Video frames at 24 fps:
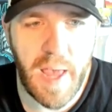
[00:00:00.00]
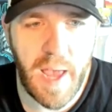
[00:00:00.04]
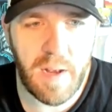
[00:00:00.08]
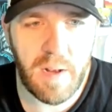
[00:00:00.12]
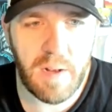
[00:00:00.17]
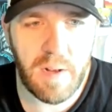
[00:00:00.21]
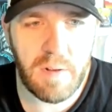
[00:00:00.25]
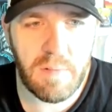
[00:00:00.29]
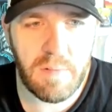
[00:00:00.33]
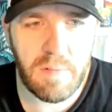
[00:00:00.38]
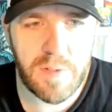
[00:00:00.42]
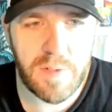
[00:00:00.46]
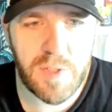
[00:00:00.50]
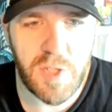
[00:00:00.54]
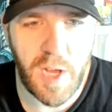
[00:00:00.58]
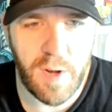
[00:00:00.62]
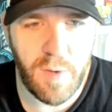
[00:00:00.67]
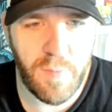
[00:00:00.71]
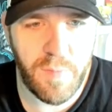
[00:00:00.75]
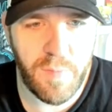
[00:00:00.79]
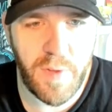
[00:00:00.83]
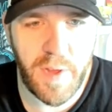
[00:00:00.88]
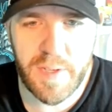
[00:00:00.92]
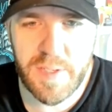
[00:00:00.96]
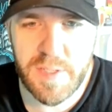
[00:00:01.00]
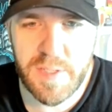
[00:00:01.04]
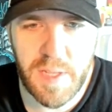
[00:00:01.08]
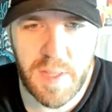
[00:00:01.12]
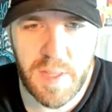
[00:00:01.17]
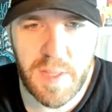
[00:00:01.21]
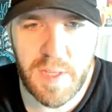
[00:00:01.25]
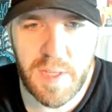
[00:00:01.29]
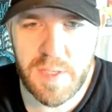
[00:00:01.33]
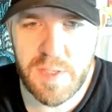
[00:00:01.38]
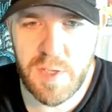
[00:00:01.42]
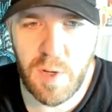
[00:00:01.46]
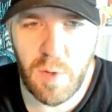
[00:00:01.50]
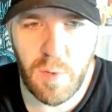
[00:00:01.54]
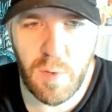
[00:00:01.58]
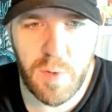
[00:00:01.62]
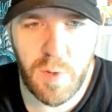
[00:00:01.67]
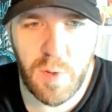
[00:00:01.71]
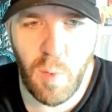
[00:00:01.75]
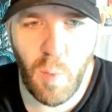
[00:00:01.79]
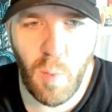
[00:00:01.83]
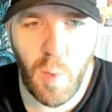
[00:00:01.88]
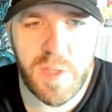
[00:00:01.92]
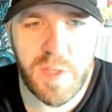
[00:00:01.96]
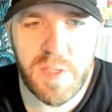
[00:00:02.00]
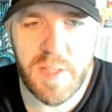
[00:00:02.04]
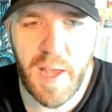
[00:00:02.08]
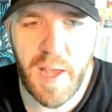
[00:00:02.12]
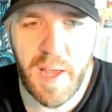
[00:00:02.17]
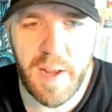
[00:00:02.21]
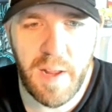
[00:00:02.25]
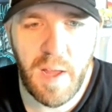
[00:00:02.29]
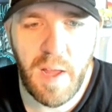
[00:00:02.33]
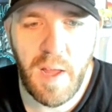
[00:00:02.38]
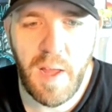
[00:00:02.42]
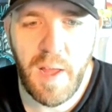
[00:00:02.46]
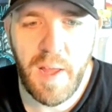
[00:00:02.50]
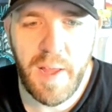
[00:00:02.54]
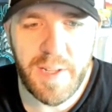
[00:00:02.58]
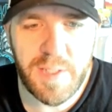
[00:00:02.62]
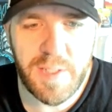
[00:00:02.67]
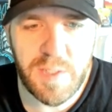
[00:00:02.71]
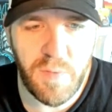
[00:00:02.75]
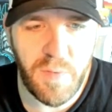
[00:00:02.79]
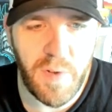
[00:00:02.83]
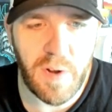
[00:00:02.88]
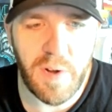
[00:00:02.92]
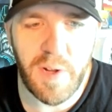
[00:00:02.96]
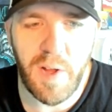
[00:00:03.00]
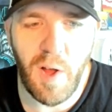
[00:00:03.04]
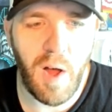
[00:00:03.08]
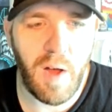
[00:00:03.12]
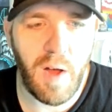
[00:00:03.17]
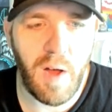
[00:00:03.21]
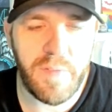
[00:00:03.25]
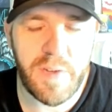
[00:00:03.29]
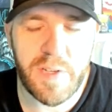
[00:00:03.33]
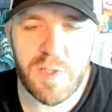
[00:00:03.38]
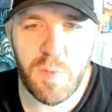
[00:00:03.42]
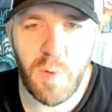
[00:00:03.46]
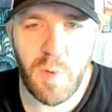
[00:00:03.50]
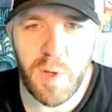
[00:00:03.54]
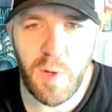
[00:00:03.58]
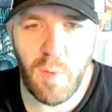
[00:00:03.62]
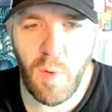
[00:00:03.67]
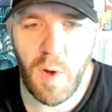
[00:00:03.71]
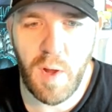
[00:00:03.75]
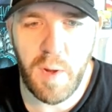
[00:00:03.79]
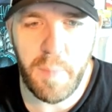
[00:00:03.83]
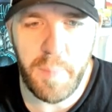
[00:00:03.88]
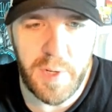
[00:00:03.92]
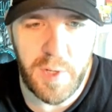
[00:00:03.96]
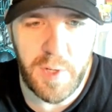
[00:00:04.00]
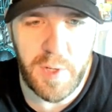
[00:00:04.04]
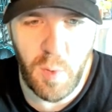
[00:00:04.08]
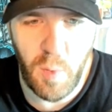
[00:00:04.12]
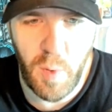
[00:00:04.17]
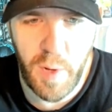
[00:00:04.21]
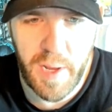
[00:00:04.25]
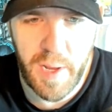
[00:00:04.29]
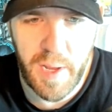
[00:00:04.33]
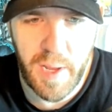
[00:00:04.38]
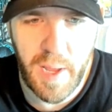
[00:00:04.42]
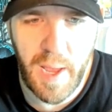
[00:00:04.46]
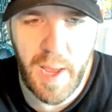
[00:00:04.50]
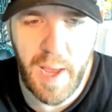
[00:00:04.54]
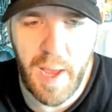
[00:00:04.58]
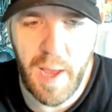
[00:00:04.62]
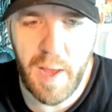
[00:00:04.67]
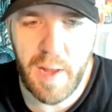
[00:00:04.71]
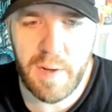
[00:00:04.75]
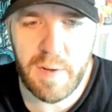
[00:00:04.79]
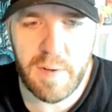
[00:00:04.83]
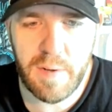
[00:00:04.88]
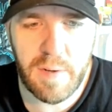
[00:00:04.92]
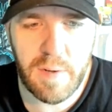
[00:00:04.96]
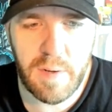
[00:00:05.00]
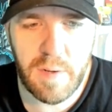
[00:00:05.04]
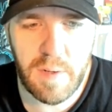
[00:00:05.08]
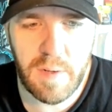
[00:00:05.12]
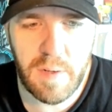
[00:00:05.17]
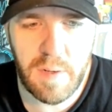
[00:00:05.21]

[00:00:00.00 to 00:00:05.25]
that Chatterfang, Sithis, they're the ones that it's very obvious what you want to be doing. And